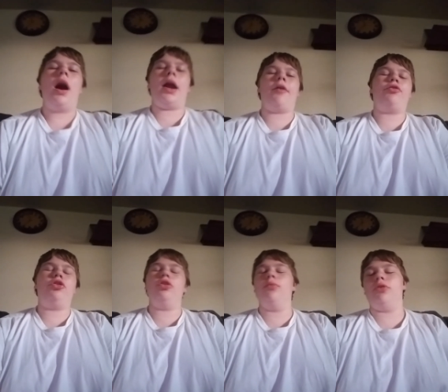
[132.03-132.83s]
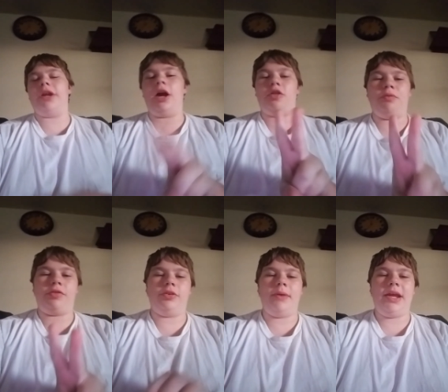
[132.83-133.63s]
I have two more announcements
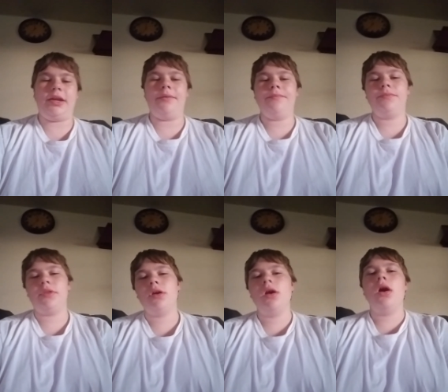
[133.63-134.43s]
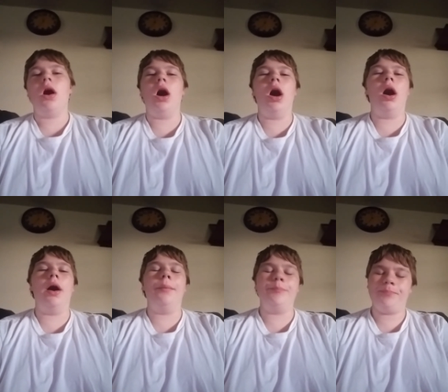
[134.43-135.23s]
to make.
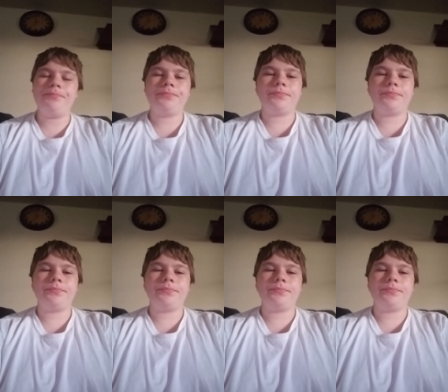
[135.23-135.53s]
Um.